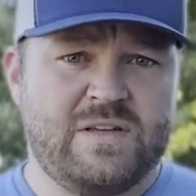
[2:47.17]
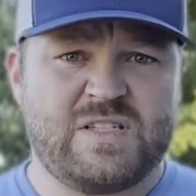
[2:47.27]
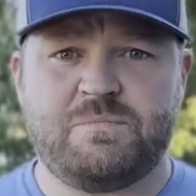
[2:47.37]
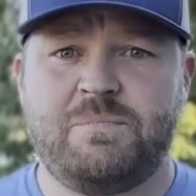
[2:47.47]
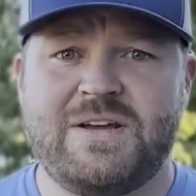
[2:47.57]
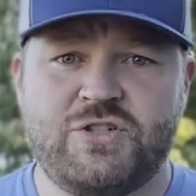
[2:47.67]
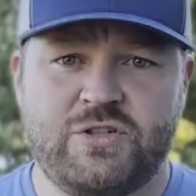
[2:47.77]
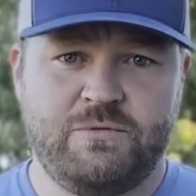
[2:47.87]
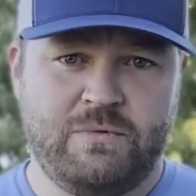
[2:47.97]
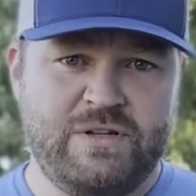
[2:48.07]

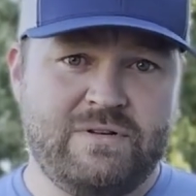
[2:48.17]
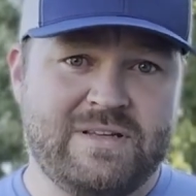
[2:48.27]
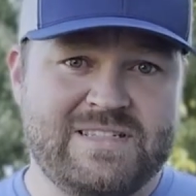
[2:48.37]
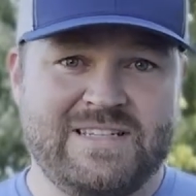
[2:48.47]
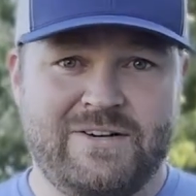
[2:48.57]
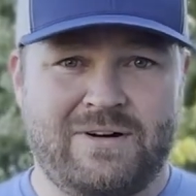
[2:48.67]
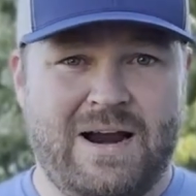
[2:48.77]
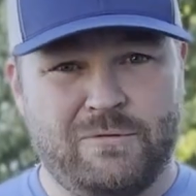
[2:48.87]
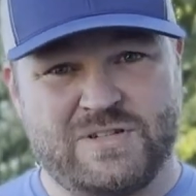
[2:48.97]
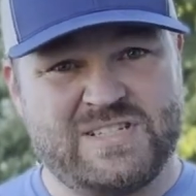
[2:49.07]
especially when you consider
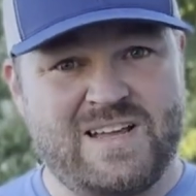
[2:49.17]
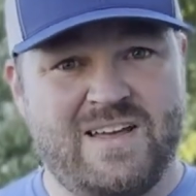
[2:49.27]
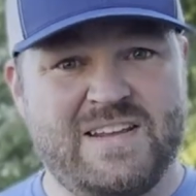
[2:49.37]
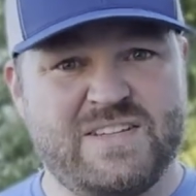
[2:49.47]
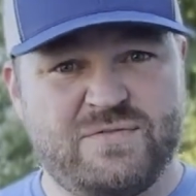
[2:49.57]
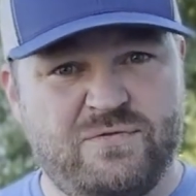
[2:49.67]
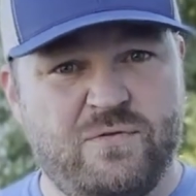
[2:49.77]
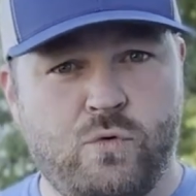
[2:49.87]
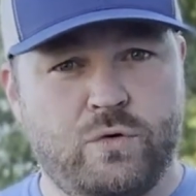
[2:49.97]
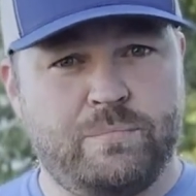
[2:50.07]
our sun is
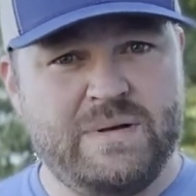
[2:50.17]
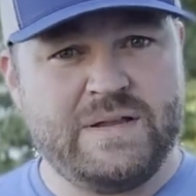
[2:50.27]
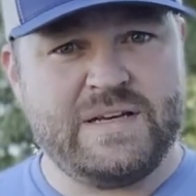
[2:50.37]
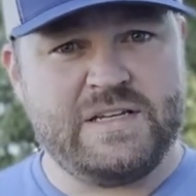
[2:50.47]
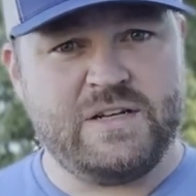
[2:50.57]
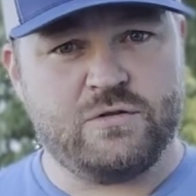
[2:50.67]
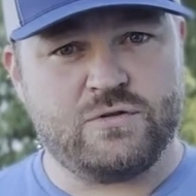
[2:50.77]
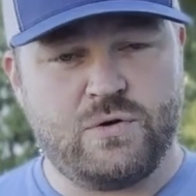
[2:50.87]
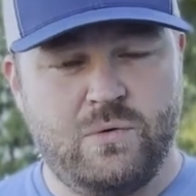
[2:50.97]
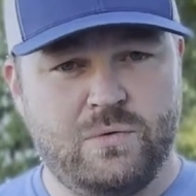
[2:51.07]
4 billion
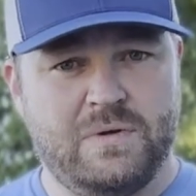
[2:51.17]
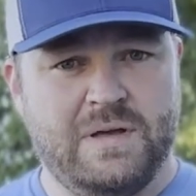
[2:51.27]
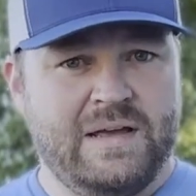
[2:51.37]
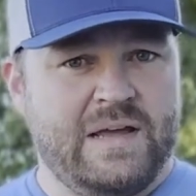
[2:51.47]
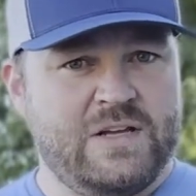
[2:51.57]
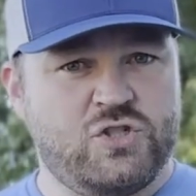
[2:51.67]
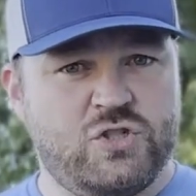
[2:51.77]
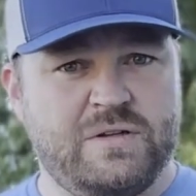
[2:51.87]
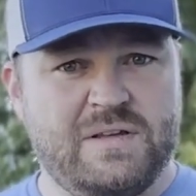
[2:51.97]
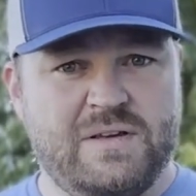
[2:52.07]
years old and
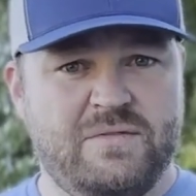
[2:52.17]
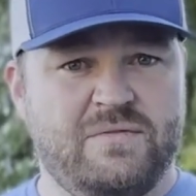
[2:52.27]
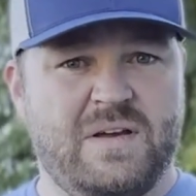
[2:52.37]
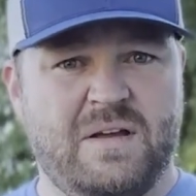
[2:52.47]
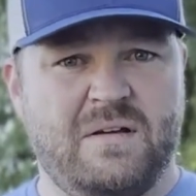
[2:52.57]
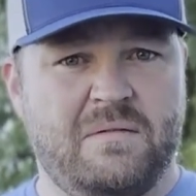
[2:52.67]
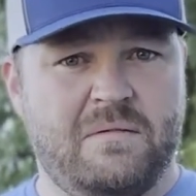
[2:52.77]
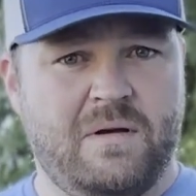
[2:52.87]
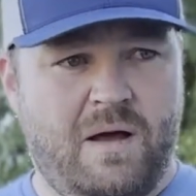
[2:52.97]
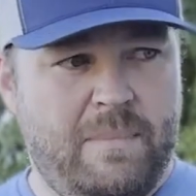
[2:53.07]
should live
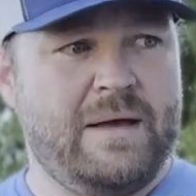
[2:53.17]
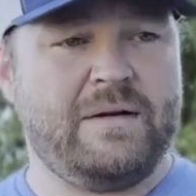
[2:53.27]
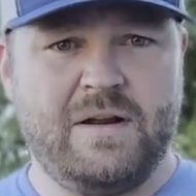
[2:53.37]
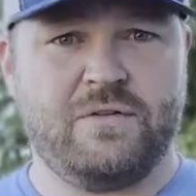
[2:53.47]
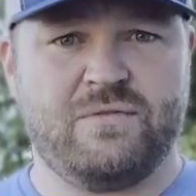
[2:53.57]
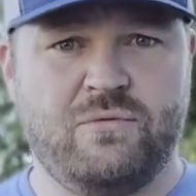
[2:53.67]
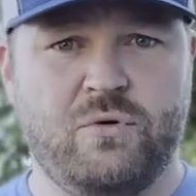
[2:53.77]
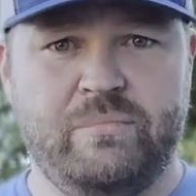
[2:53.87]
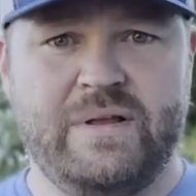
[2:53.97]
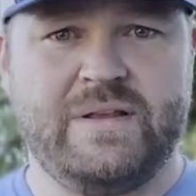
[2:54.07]
about another
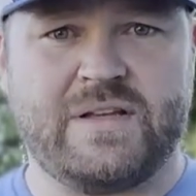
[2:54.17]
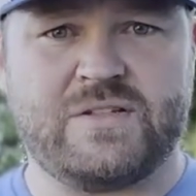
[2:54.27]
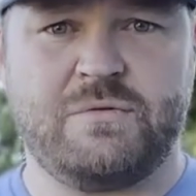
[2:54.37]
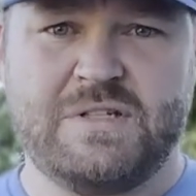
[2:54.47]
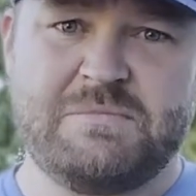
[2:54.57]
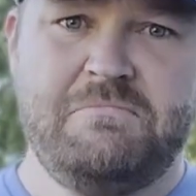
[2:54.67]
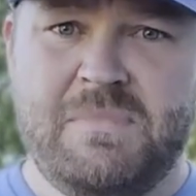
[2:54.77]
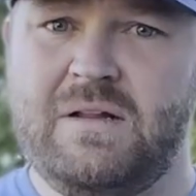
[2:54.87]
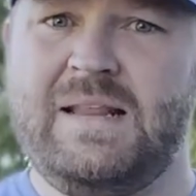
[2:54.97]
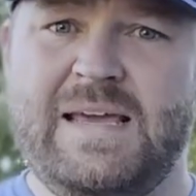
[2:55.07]
4 billion, so it's
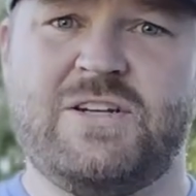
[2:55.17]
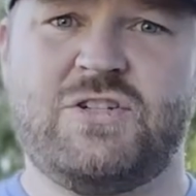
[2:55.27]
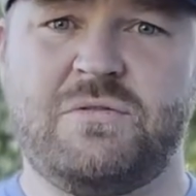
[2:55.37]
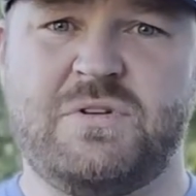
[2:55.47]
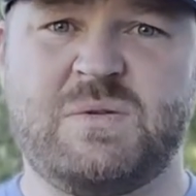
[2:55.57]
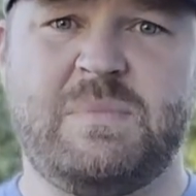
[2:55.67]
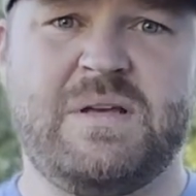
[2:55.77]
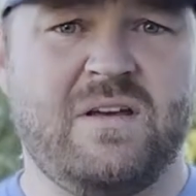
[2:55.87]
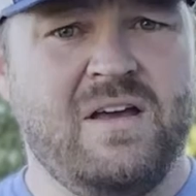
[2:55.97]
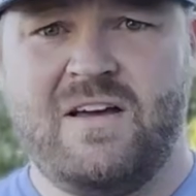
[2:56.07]
middle-aged, so to speak.
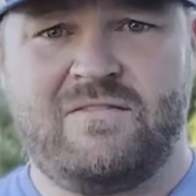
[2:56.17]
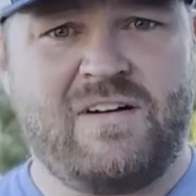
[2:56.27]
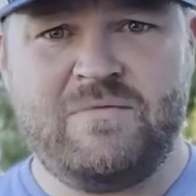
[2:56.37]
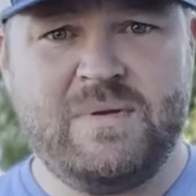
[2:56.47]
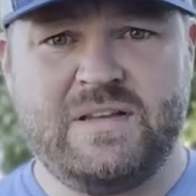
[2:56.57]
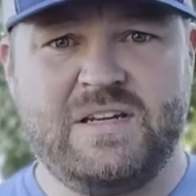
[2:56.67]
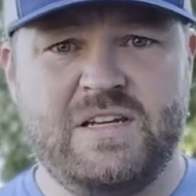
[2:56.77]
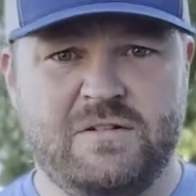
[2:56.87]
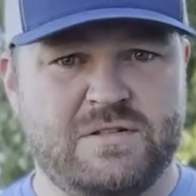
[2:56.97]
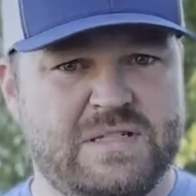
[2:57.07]
5 million
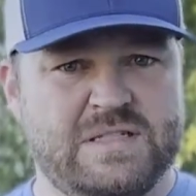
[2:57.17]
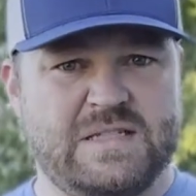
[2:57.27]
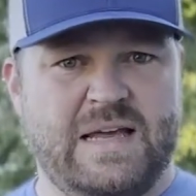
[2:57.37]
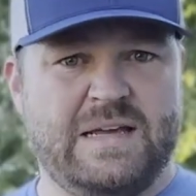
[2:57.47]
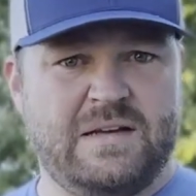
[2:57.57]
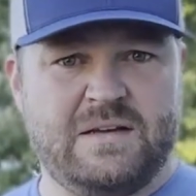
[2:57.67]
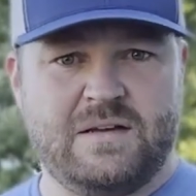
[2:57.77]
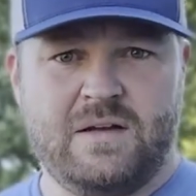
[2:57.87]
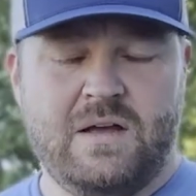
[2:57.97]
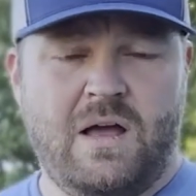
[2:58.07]
years is like
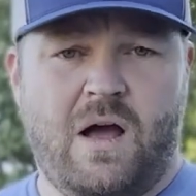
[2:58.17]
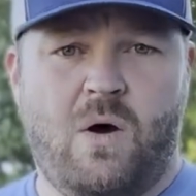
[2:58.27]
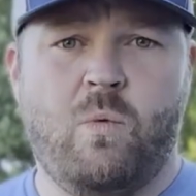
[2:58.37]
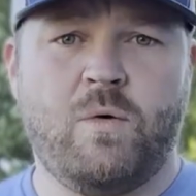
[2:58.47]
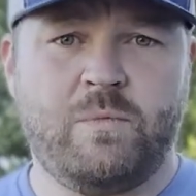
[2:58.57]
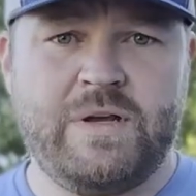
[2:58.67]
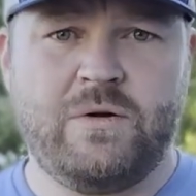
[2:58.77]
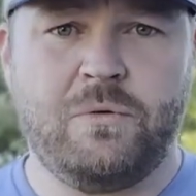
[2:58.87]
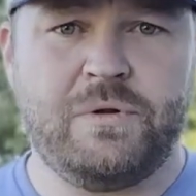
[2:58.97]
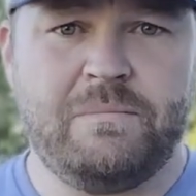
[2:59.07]
a
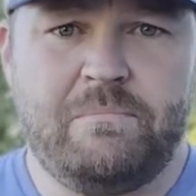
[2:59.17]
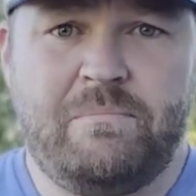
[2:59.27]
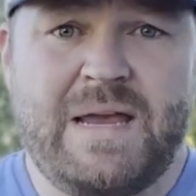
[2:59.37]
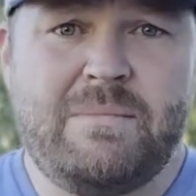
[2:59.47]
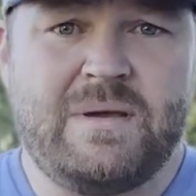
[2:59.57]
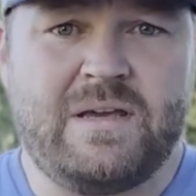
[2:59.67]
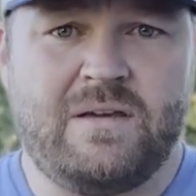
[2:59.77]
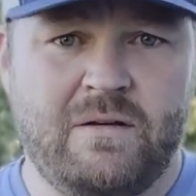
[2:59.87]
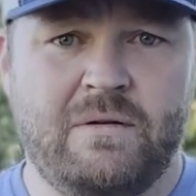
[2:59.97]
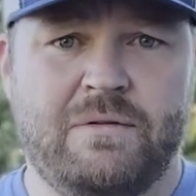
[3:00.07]
1-week-old
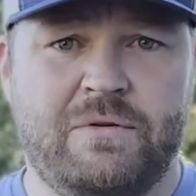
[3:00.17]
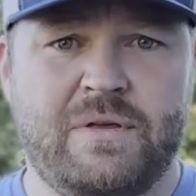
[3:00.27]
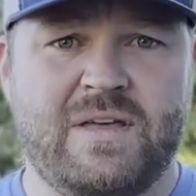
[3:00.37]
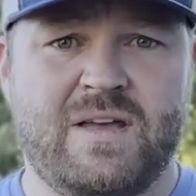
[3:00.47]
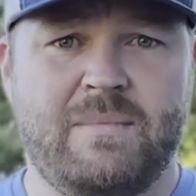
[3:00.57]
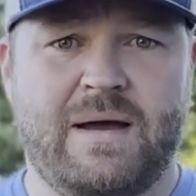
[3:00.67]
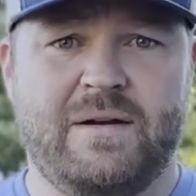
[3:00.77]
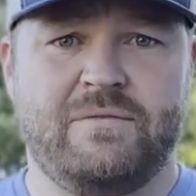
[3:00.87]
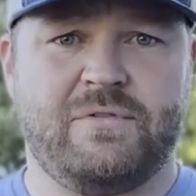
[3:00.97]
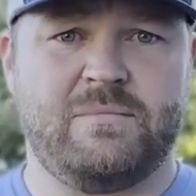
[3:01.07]
baby, if we think about
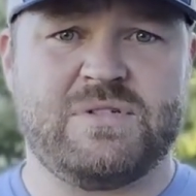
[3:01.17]
it, from